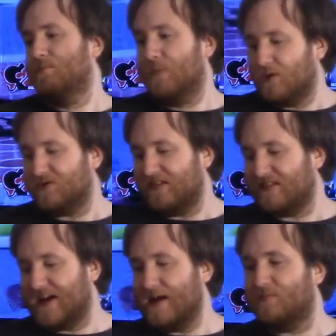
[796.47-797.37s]
most of
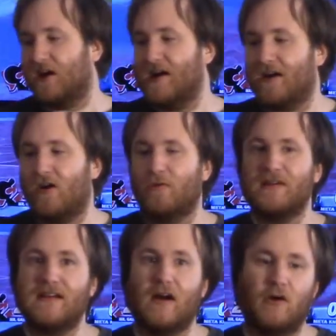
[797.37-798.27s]
these games I
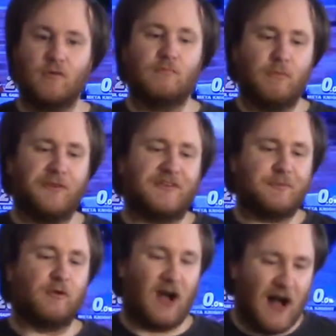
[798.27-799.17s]
already own
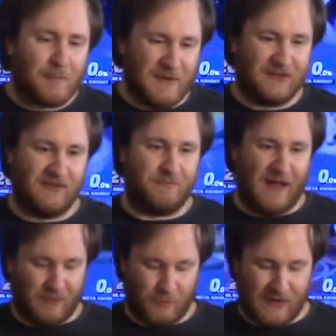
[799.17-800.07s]
multiple copies of,
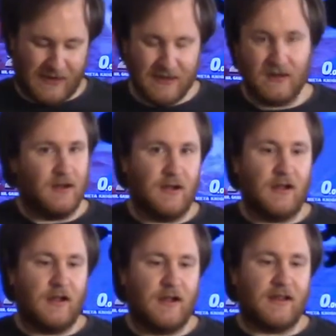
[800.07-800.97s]
by the way,
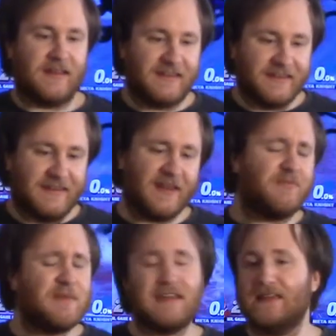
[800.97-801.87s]

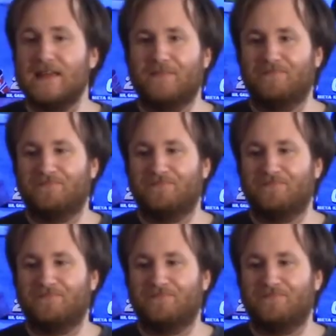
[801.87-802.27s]
give me,